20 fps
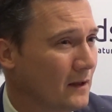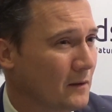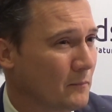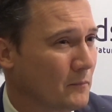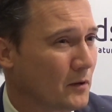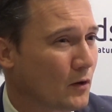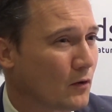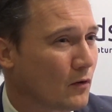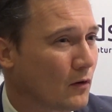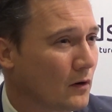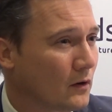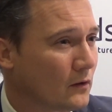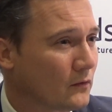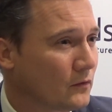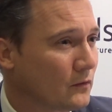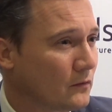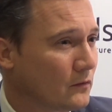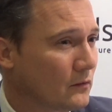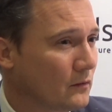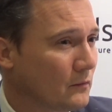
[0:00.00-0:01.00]

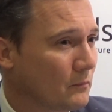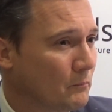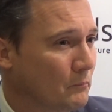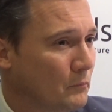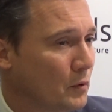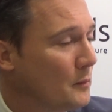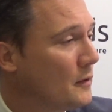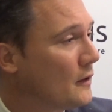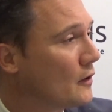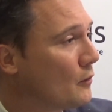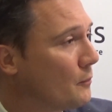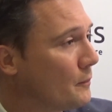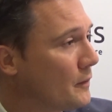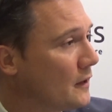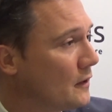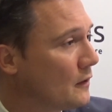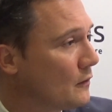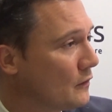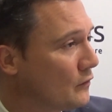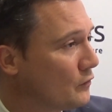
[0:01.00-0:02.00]
Because public
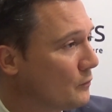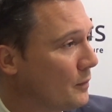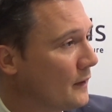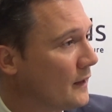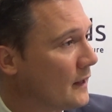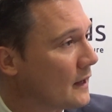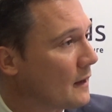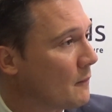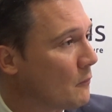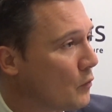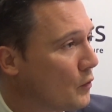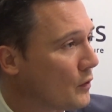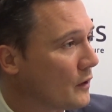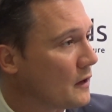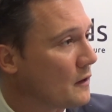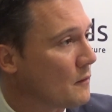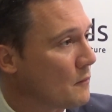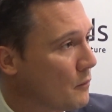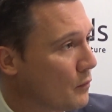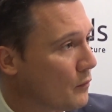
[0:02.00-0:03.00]
opinion is playing a more
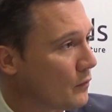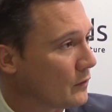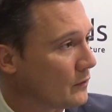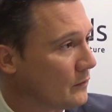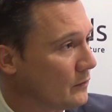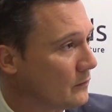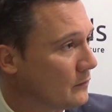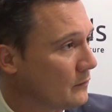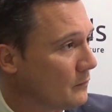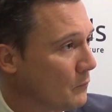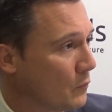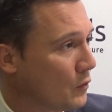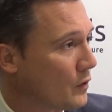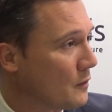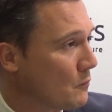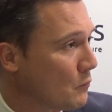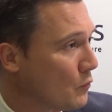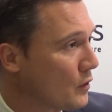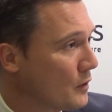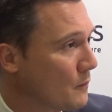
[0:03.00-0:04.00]
and
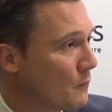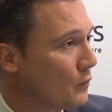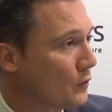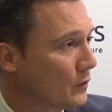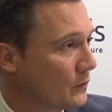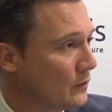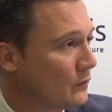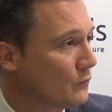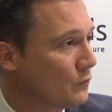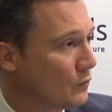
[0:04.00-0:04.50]
more important